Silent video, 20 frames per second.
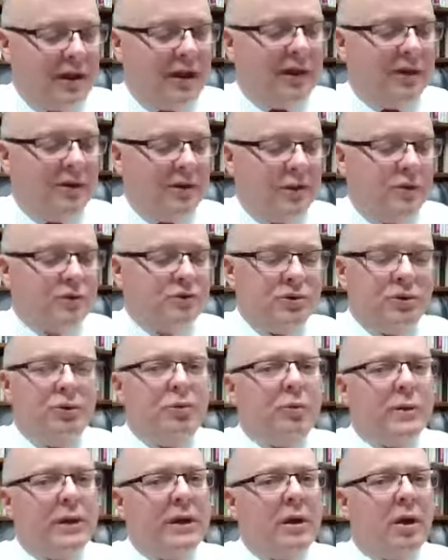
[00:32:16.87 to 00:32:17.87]
And God knows
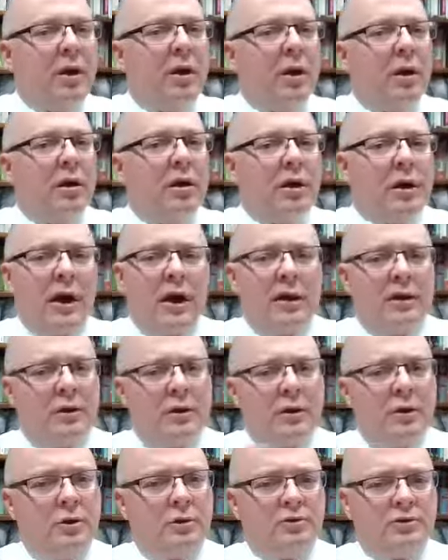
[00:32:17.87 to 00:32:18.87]
who we are.
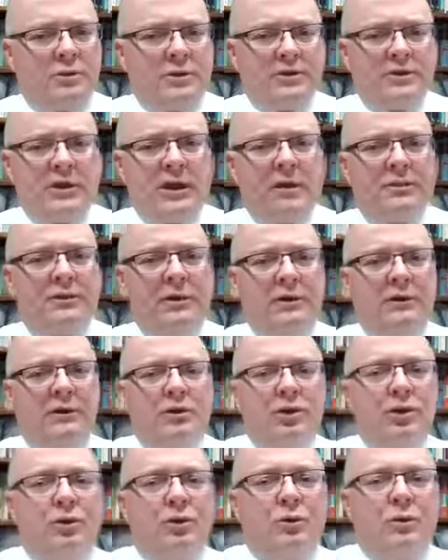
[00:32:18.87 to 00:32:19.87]
God knows what's
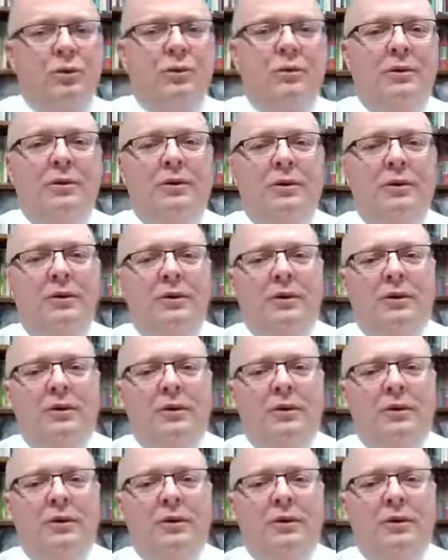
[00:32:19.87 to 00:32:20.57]
happening to you